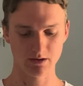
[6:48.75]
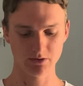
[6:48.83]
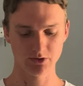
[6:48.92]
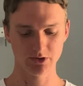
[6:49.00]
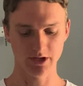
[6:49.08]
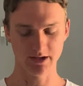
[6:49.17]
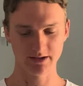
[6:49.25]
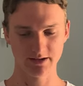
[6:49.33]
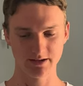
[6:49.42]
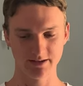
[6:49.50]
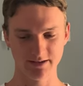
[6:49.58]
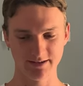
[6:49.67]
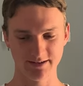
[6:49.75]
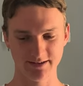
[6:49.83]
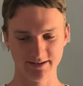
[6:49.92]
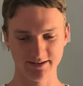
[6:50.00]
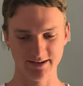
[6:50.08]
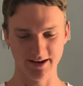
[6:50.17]
Shit.
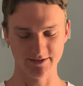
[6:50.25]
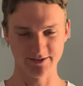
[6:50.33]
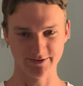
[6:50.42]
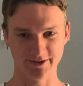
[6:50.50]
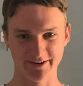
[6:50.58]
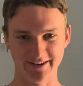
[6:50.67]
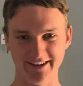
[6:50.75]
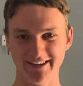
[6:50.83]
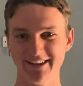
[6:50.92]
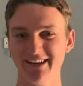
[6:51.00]
Now I've just forgotten